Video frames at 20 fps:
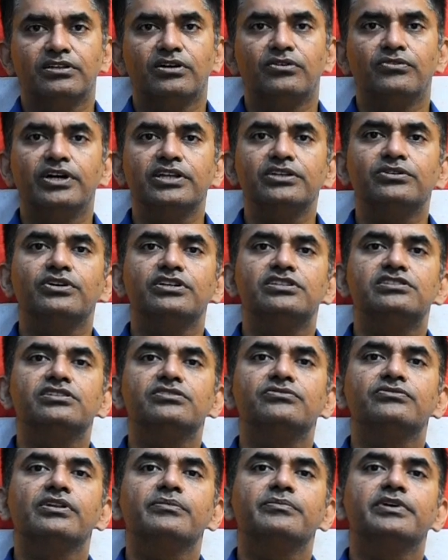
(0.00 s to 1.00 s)
Now, one
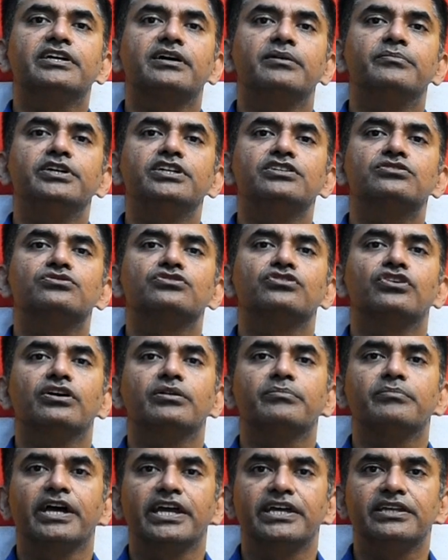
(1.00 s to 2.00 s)
question will be coming to
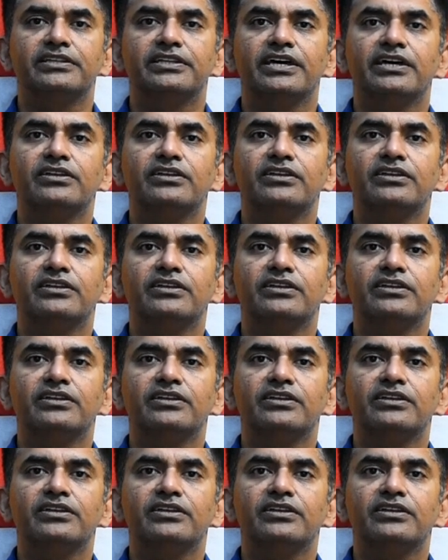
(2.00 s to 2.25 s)
your mind